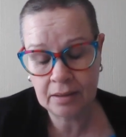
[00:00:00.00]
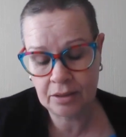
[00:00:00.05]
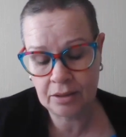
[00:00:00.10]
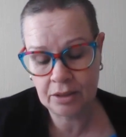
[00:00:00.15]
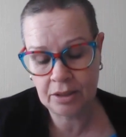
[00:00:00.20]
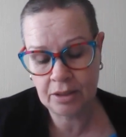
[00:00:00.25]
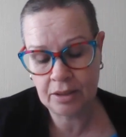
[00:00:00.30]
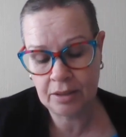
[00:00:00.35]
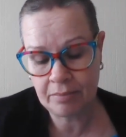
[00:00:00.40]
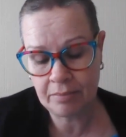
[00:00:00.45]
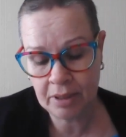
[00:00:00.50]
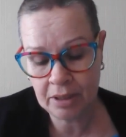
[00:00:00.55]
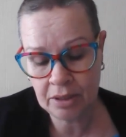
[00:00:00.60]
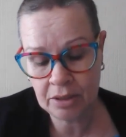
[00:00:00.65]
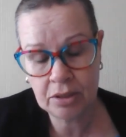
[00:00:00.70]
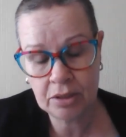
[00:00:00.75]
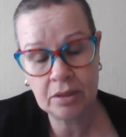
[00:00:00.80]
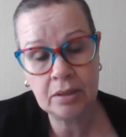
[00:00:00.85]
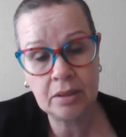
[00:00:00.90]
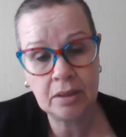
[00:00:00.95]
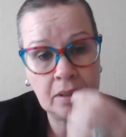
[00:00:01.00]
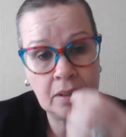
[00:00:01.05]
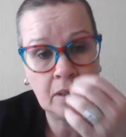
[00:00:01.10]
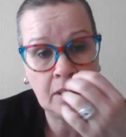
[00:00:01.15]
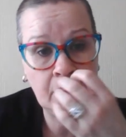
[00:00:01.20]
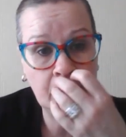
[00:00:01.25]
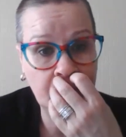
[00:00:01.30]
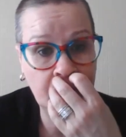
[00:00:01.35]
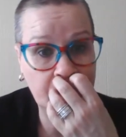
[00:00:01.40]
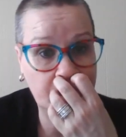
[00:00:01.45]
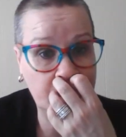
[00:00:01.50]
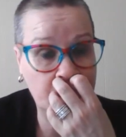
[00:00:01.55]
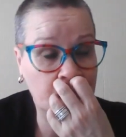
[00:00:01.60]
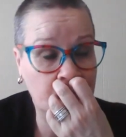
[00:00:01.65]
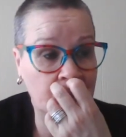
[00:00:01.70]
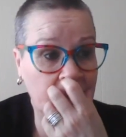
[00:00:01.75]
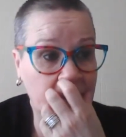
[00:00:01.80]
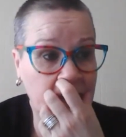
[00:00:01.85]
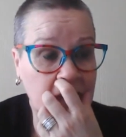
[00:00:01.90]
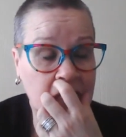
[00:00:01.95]
And she mentioned the name of
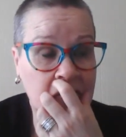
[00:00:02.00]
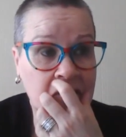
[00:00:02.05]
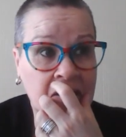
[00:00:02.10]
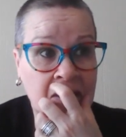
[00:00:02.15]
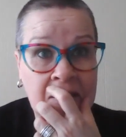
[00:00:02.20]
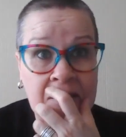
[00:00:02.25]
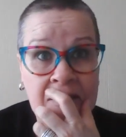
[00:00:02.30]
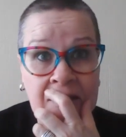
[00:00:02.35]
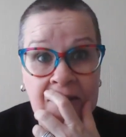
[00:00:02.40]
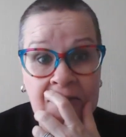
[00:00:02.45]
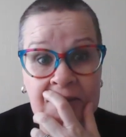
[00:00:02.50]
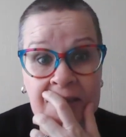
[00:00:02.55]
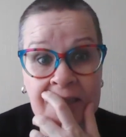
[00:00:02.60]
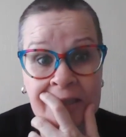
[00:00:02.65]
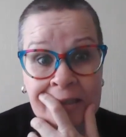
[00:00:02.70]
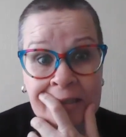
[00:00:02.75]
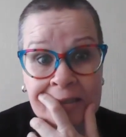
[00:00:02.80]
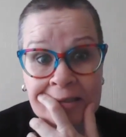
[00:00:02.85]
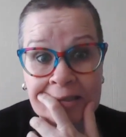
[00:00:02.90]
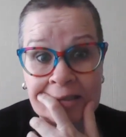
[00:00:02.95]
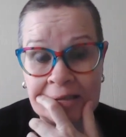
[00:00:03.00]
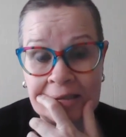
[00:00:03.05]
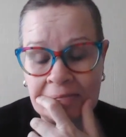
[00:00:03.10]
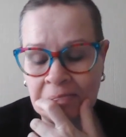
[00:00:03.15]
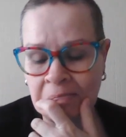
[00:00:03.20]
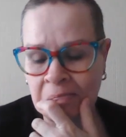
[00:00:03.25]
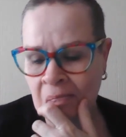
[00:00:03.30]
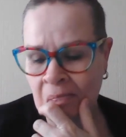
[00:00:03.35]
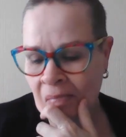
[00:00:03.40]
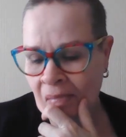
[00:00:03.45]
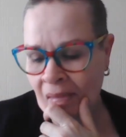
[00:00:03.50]
the place, Taste of Tennessee.